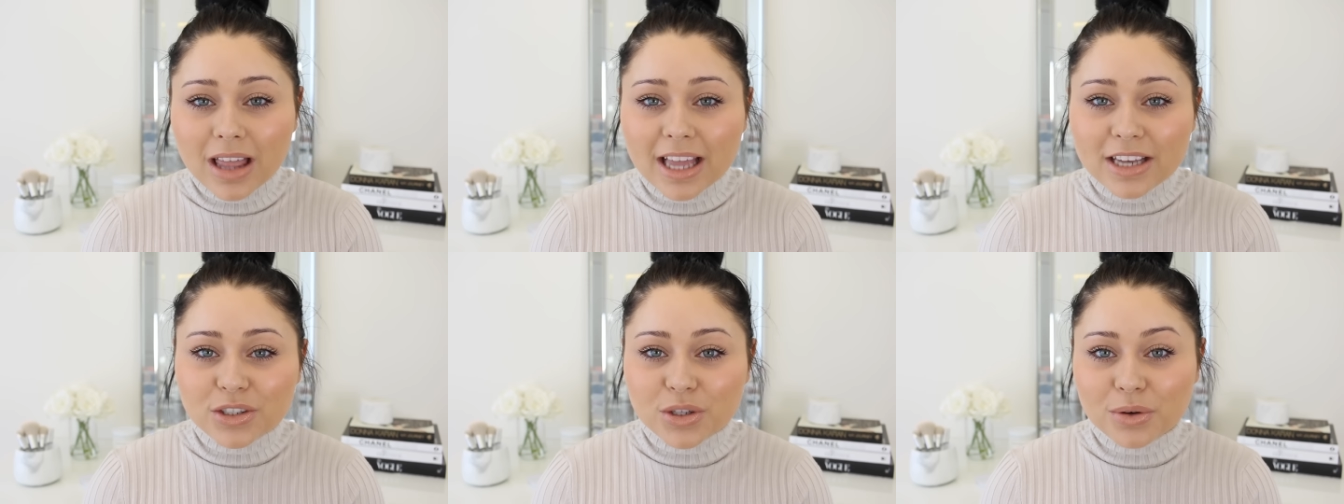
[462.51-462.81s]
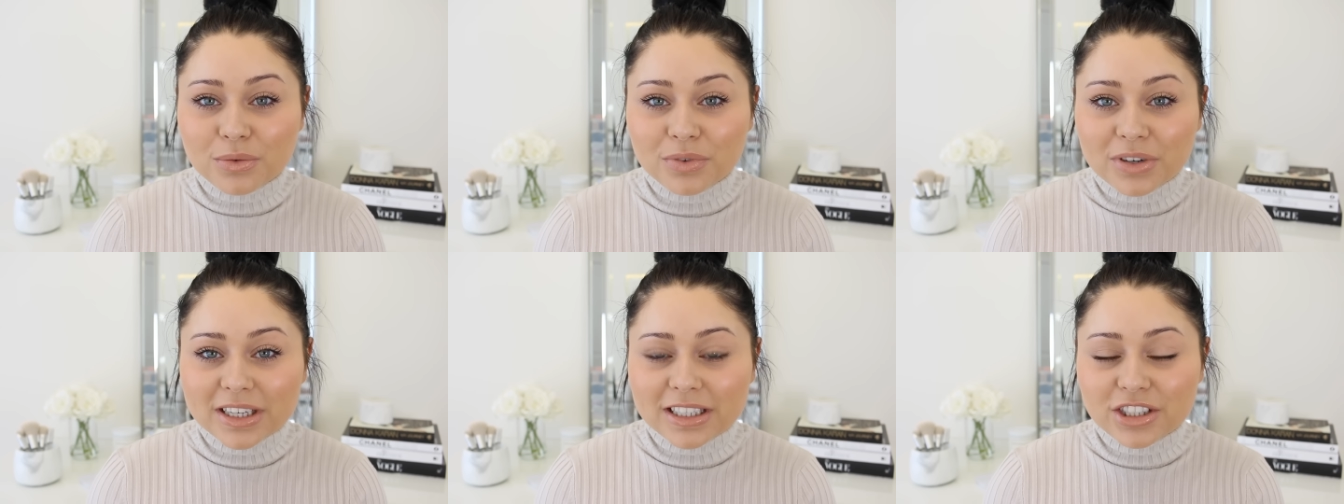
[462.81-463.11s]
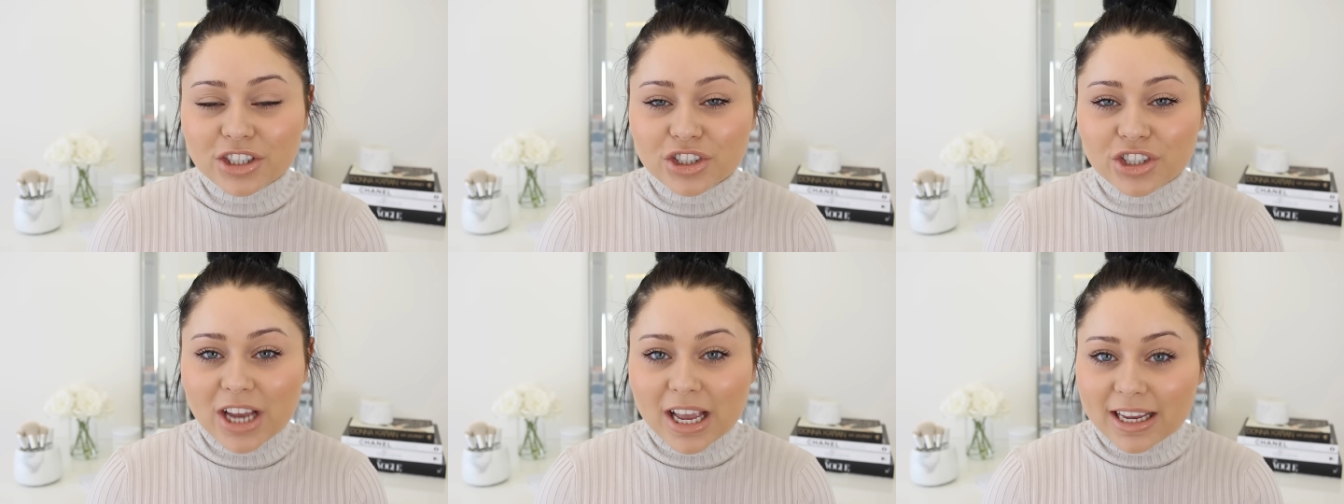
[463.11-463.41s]
And don't forget
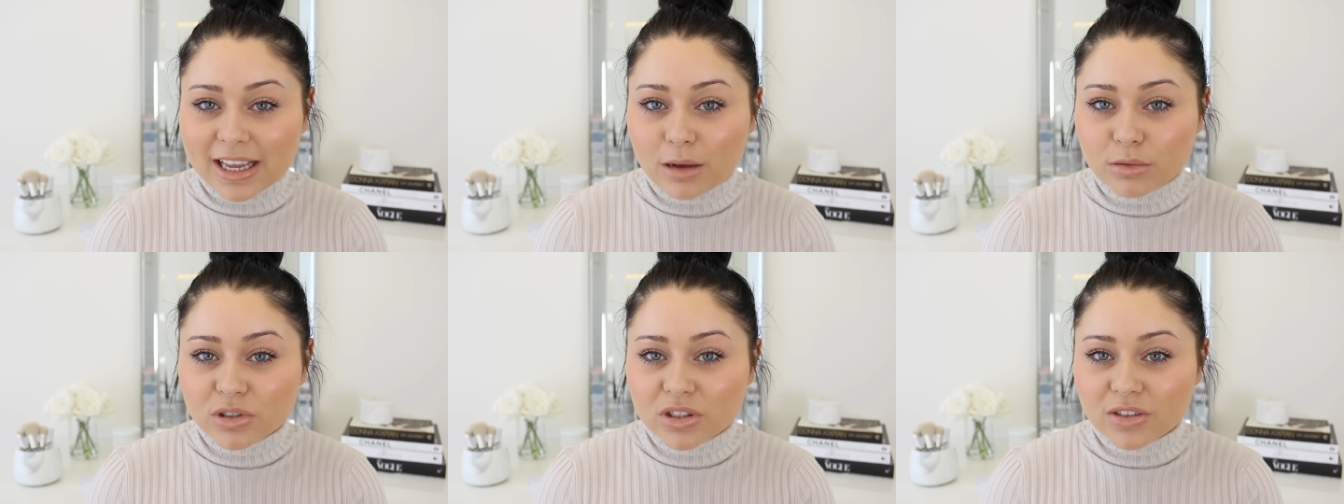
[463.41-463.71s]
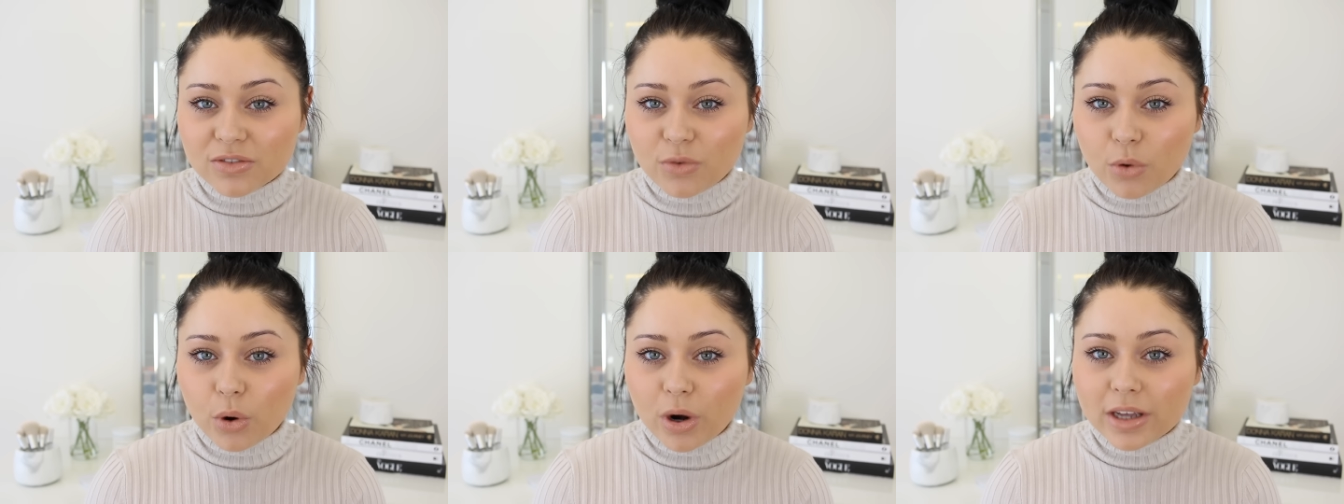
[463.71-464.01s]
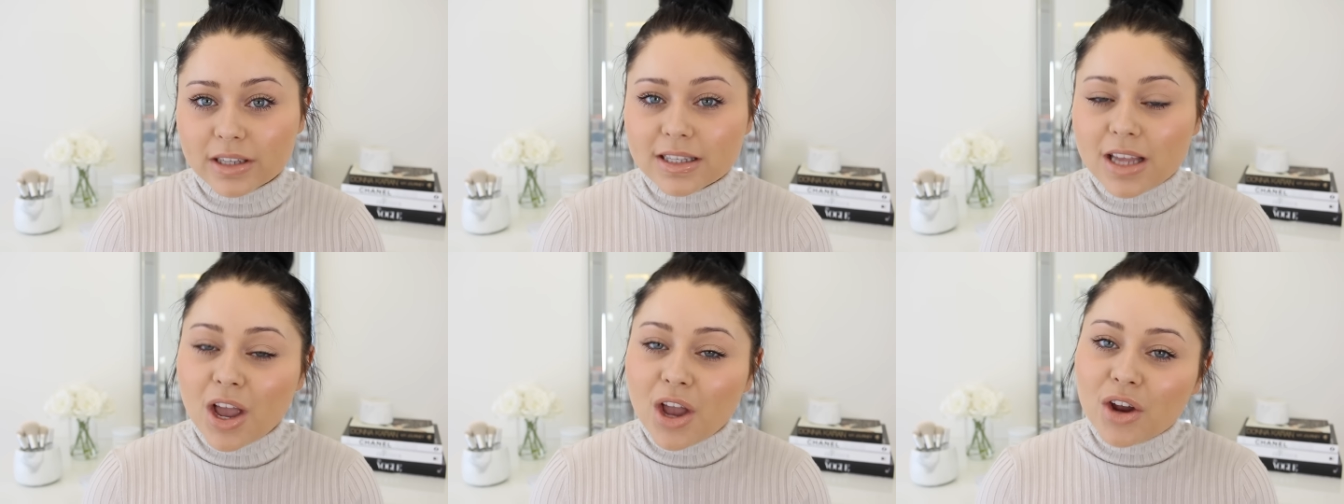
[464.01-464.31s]
to check Check out
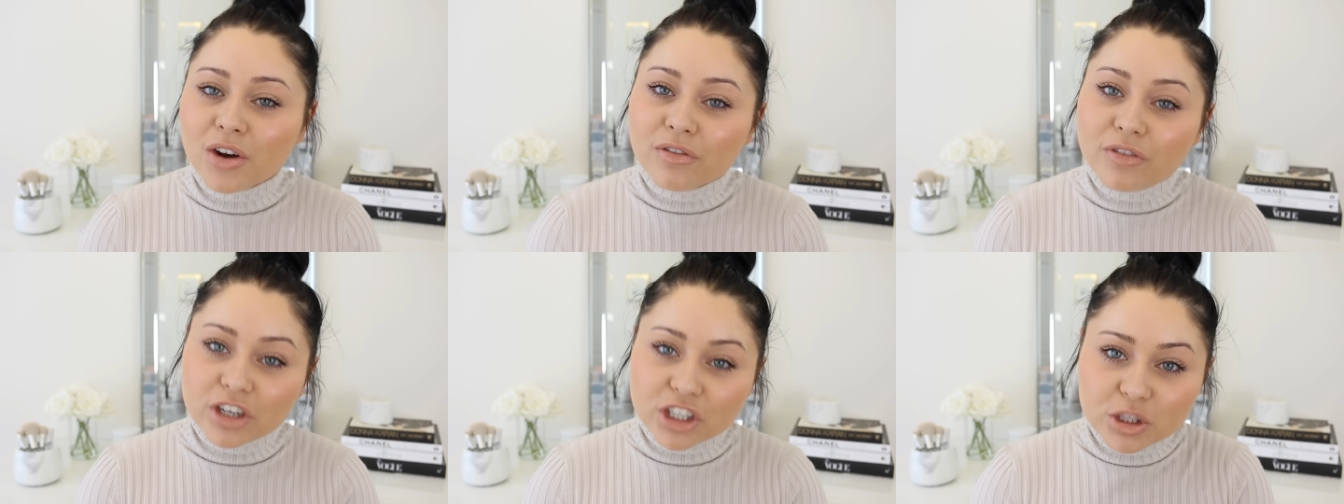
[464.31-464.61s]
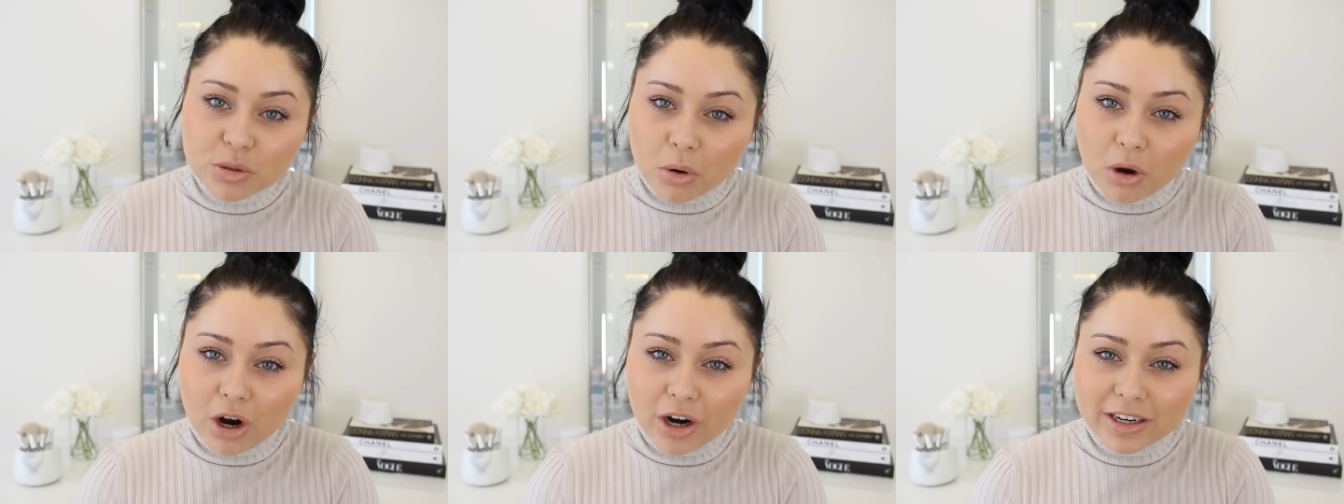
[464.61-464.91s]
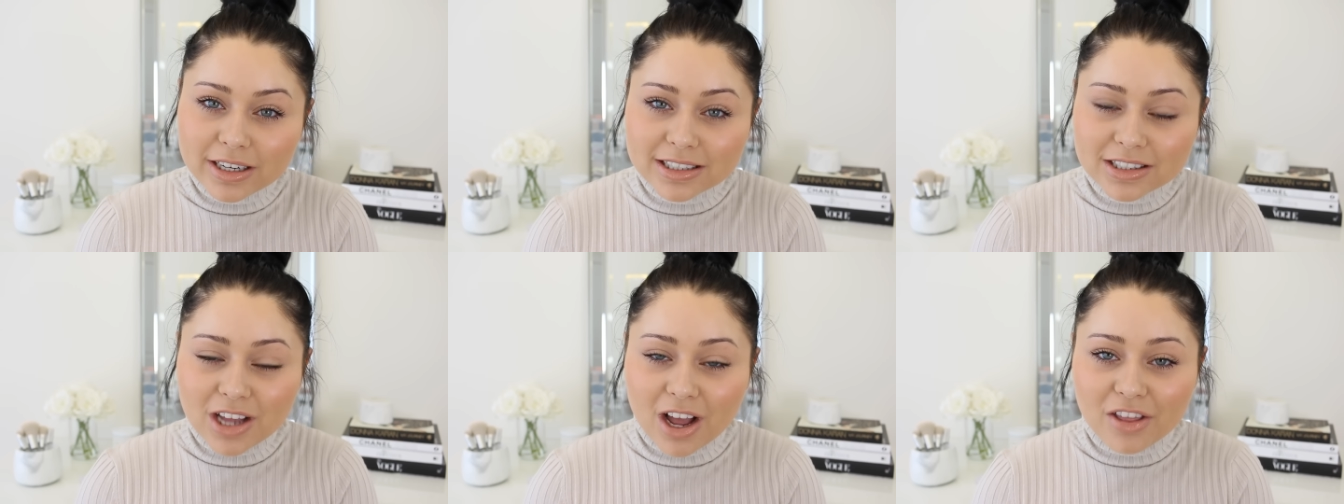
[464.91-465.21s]
Sephora's virtual
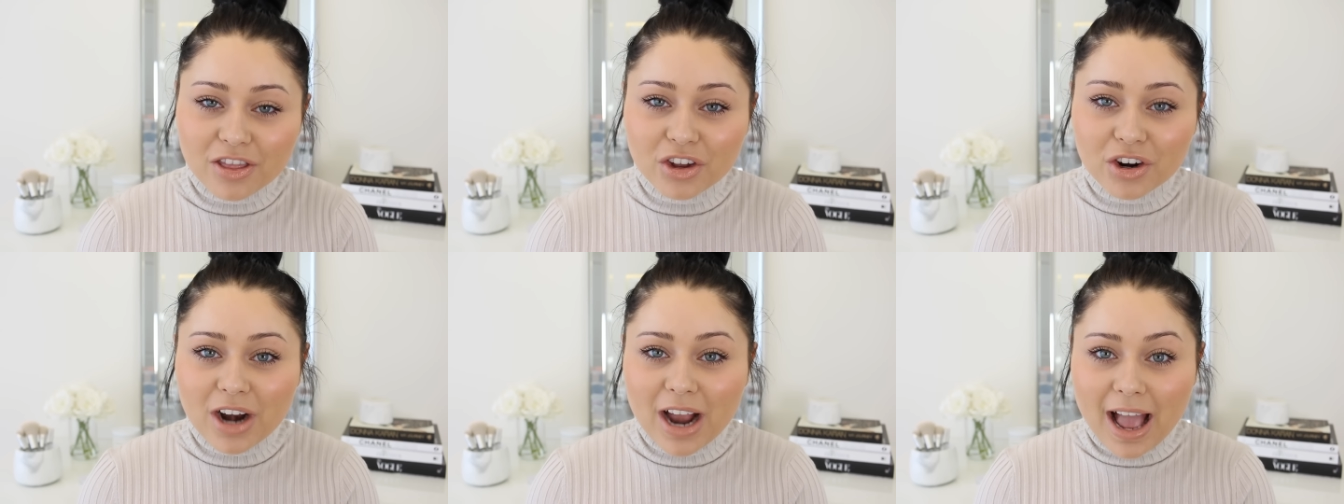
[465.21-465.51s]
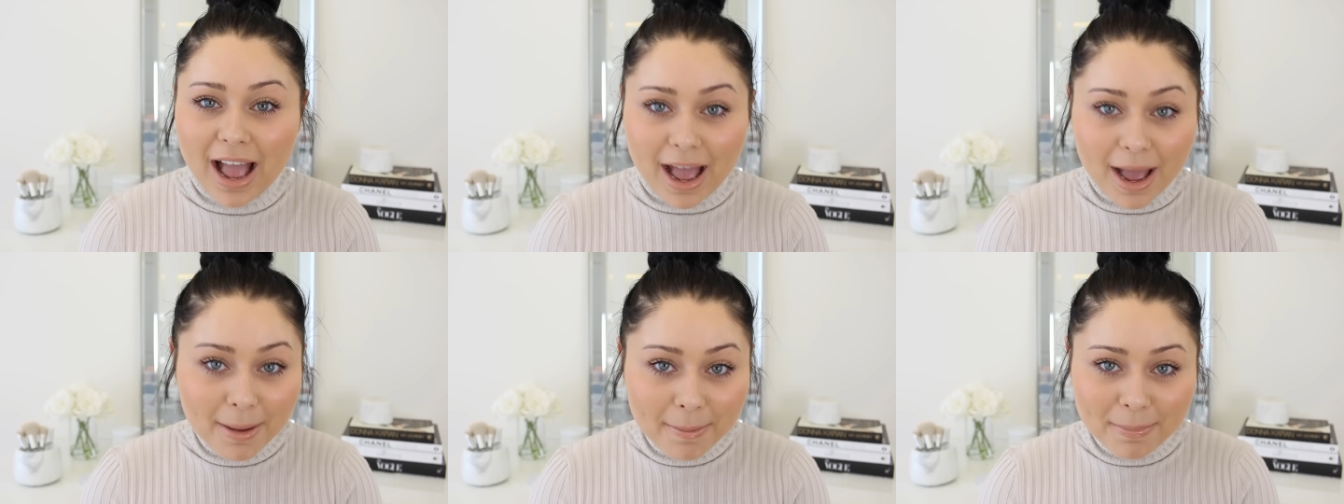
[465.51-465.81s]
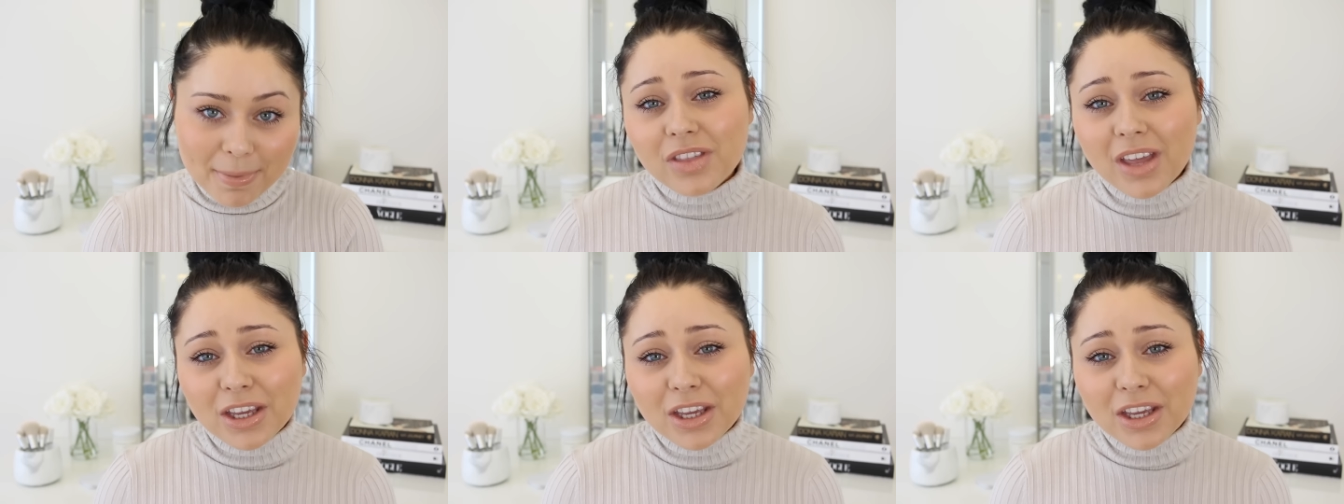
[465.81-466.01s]
artist on their app.